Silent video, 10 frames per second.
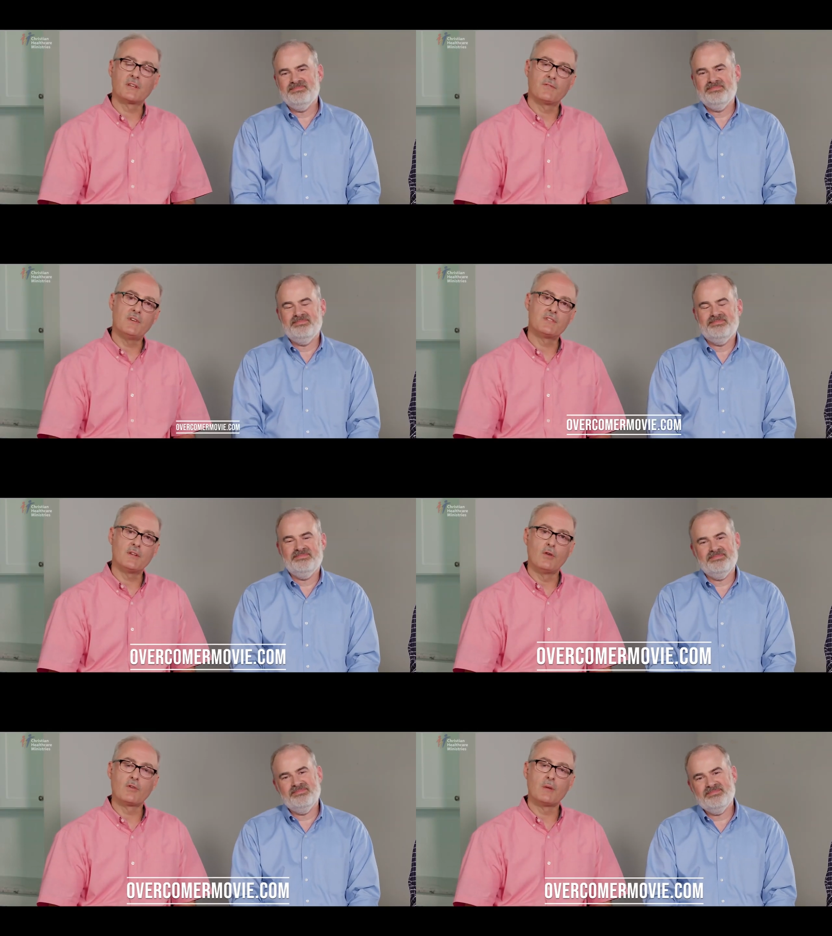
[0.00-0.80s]
Speaker 1: to
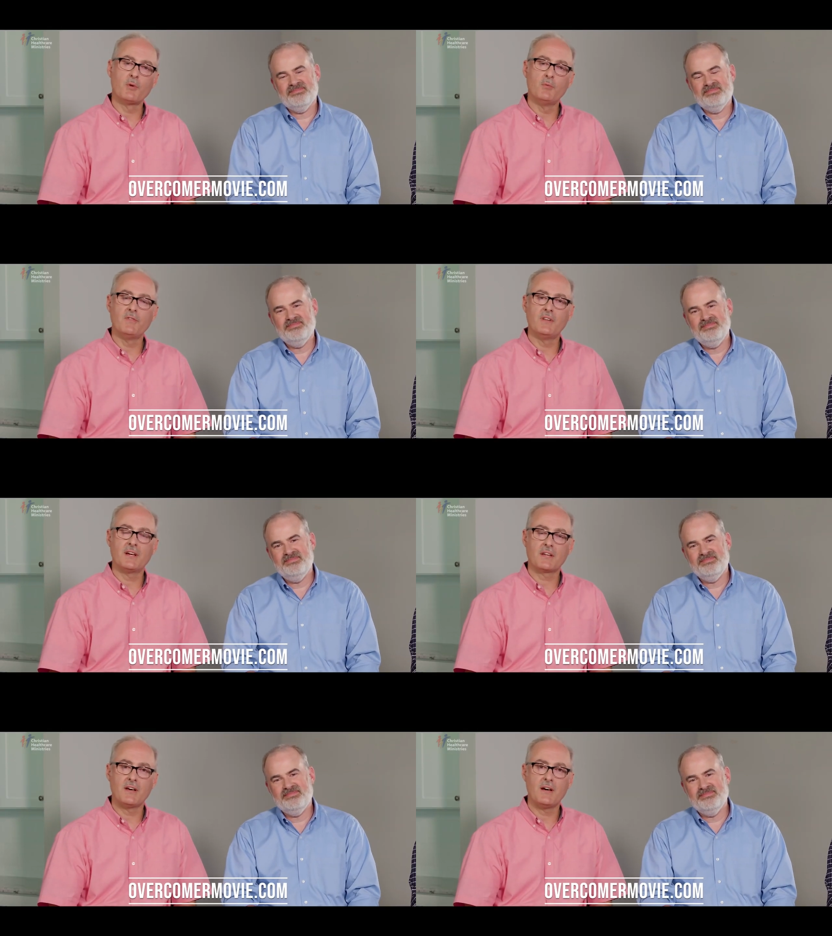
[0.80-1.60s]
visit
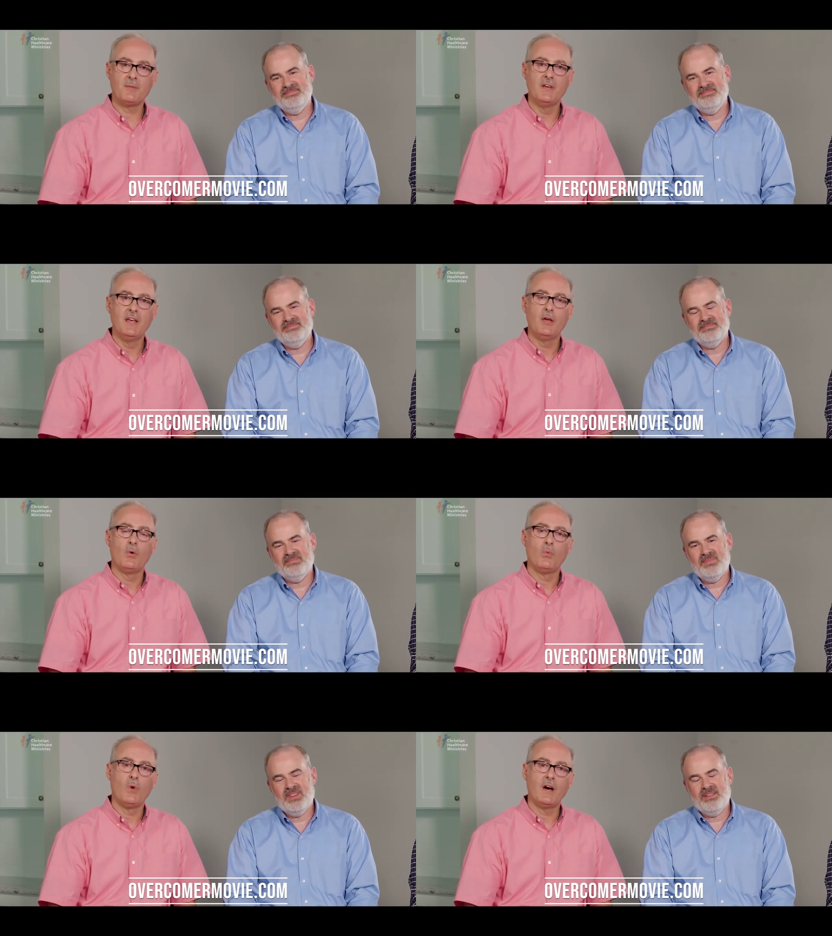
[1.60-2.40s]
OvercomerMovie.com,
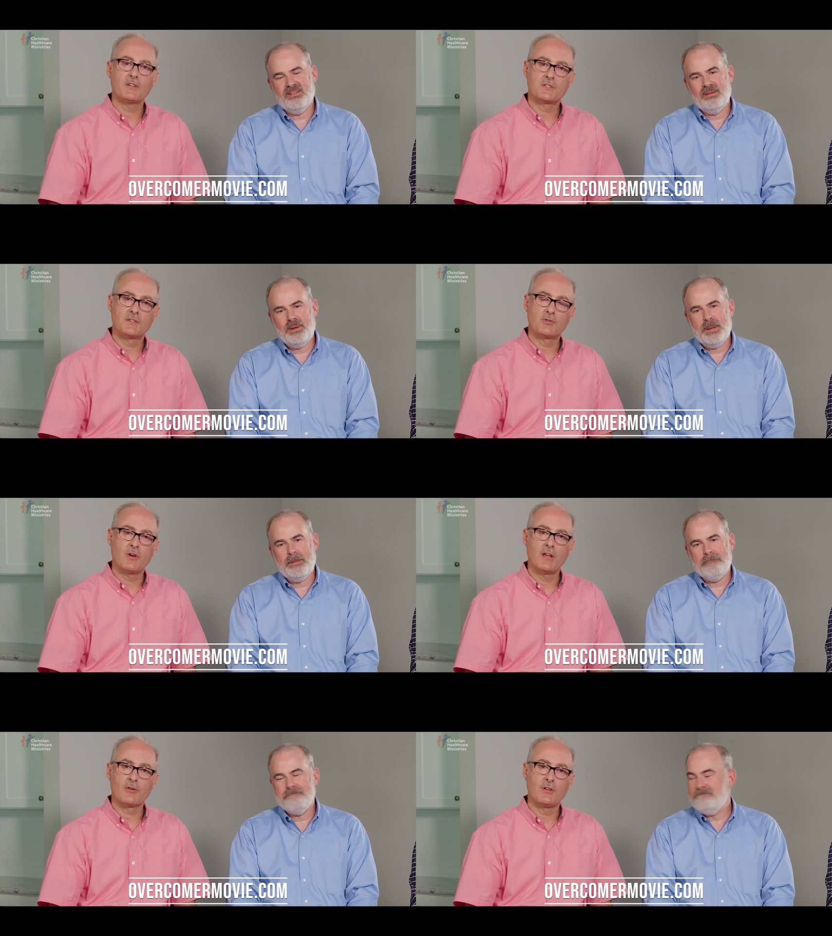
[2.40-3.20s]
watch the
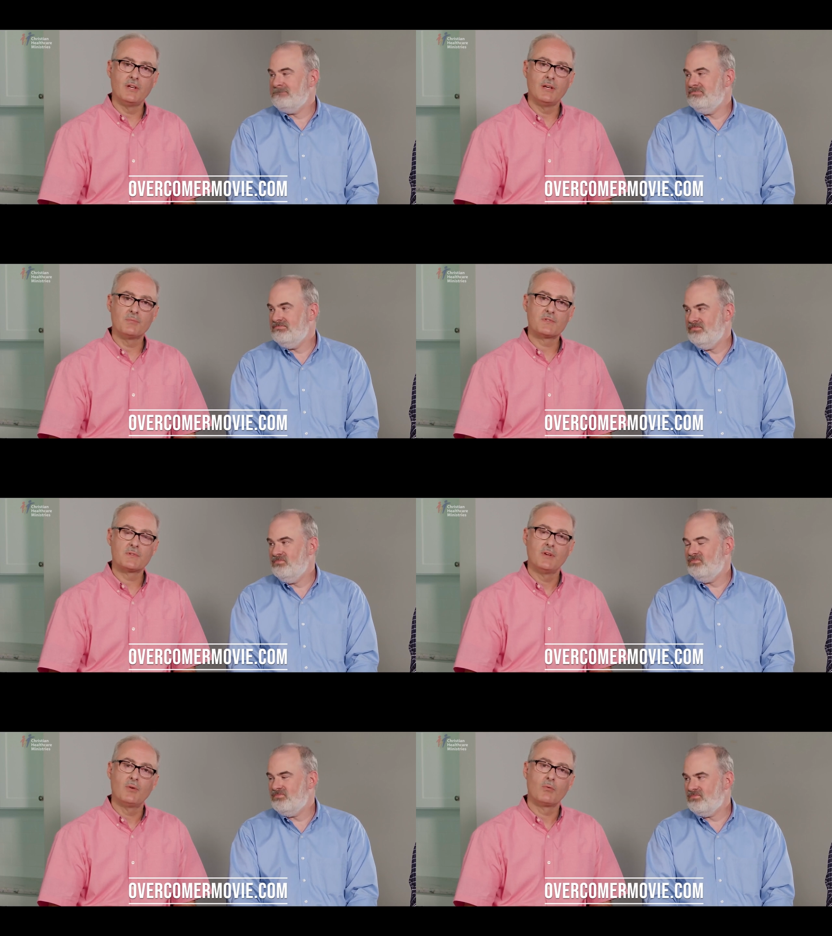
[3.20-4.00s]
trailer
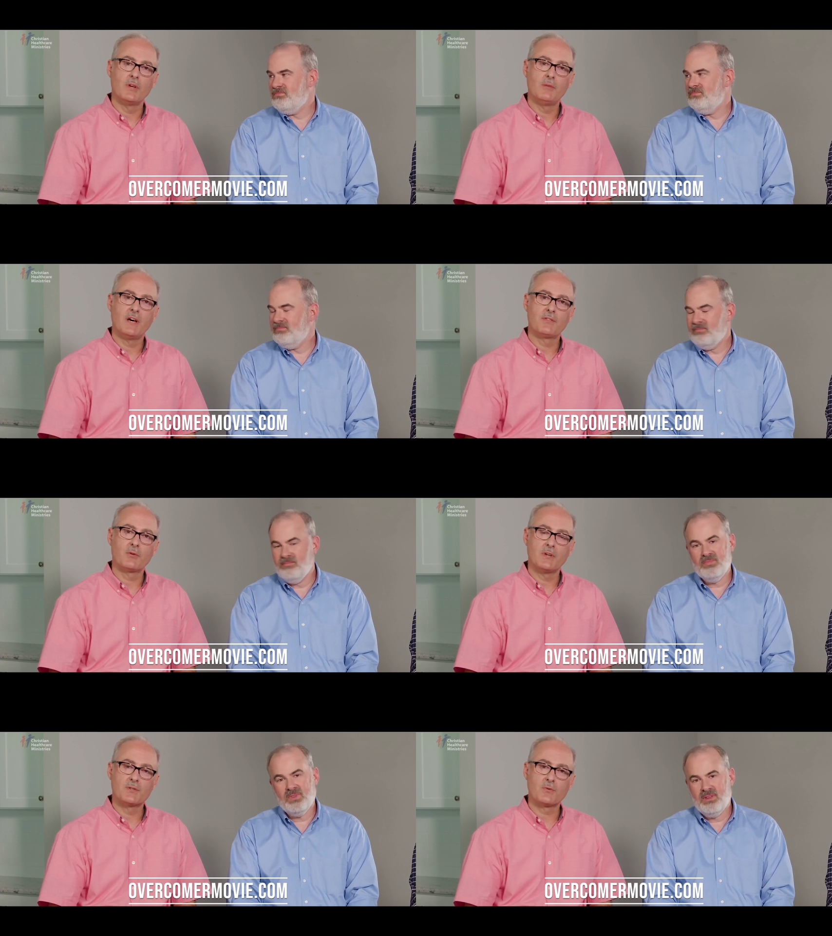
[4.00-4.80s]
clips, read about
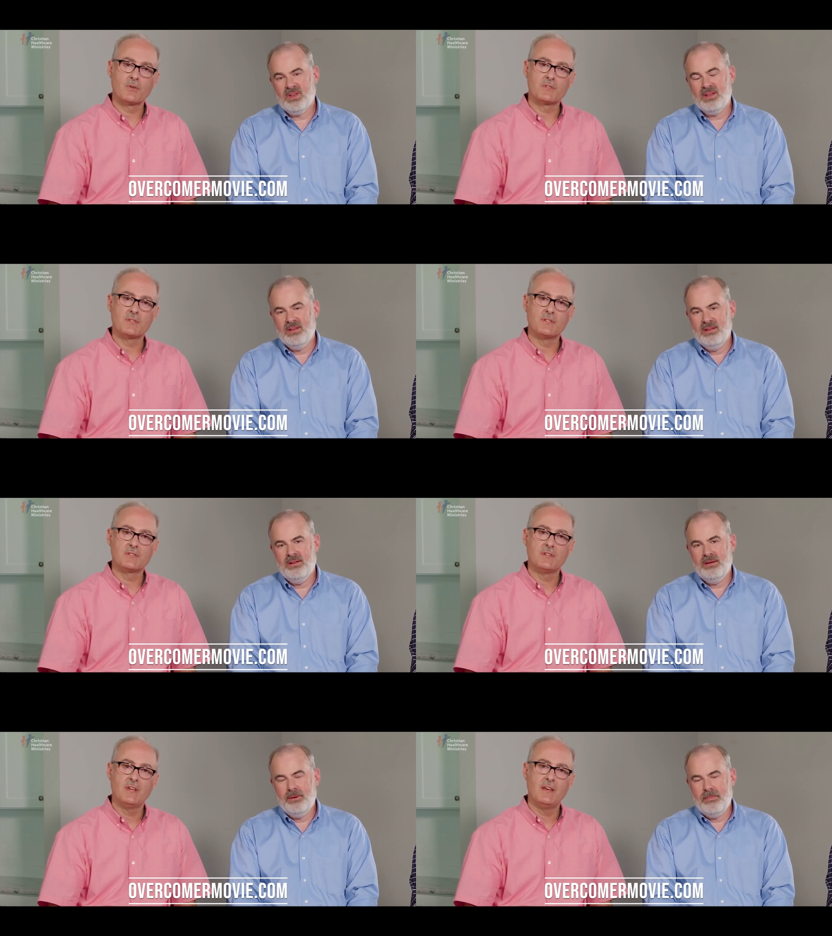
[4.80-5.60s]
the
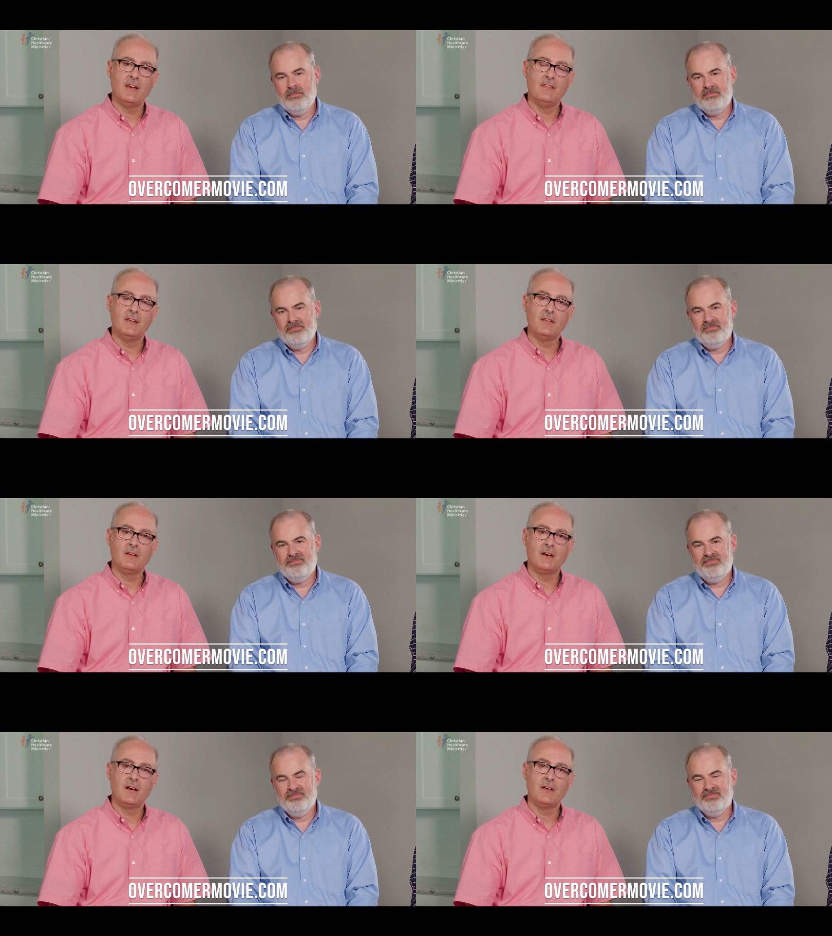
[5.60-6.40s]
resources, and
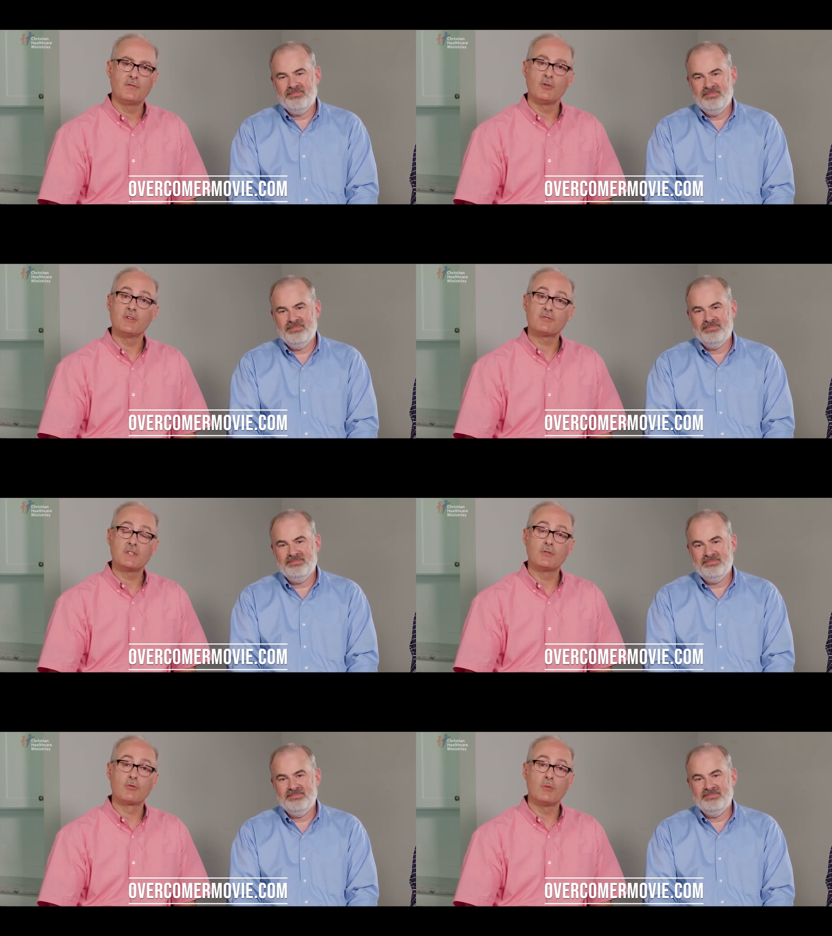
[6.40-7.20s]
then if you're
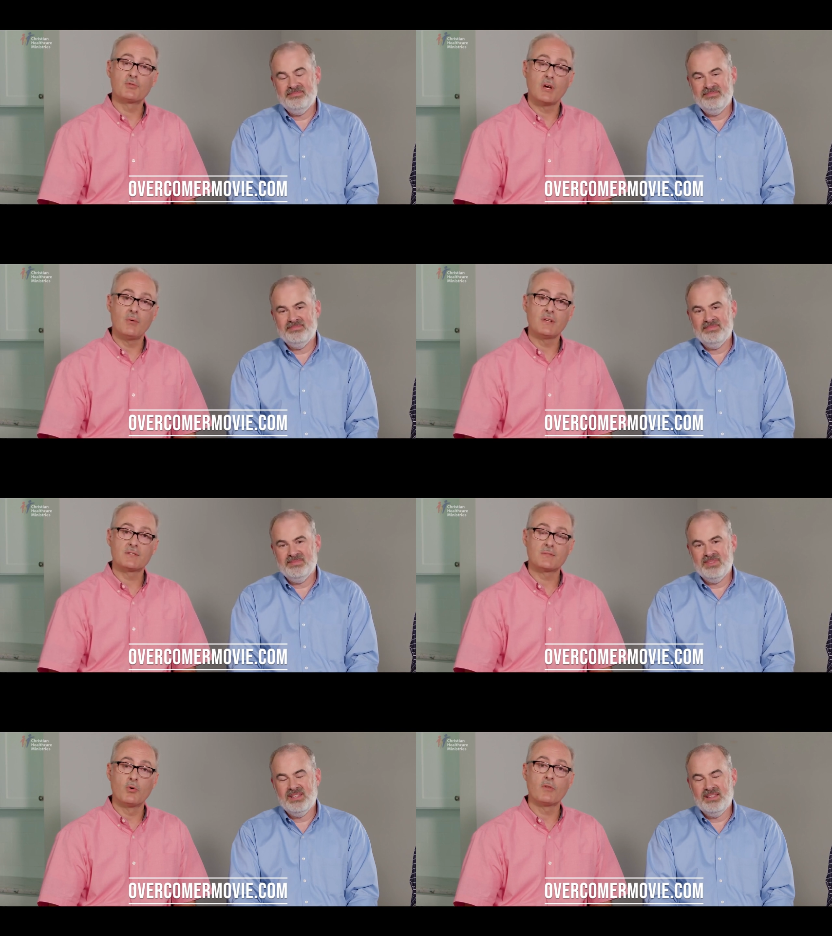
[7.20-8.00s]
interested in group
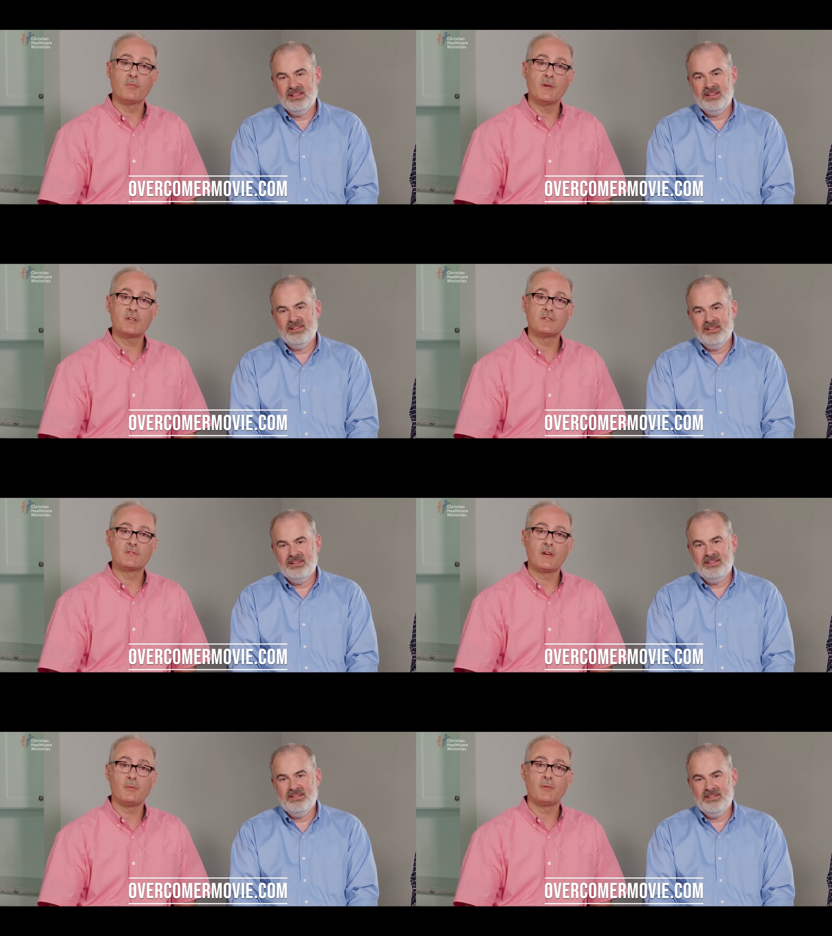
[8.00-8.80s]
showings, more information
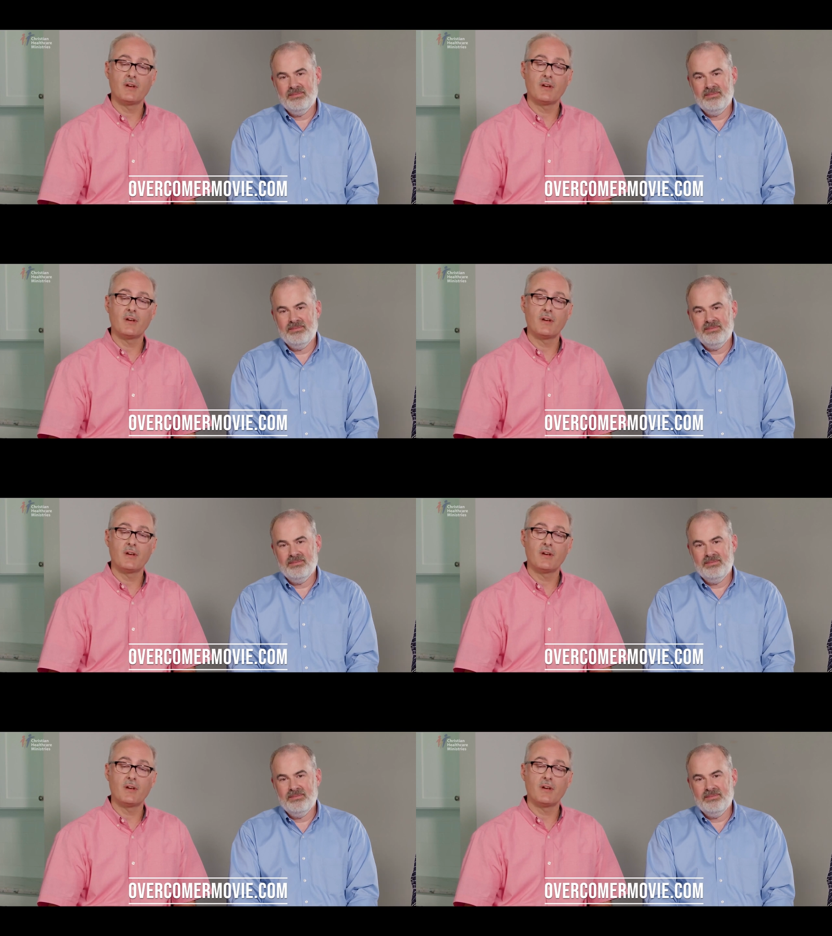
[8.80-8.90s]
is available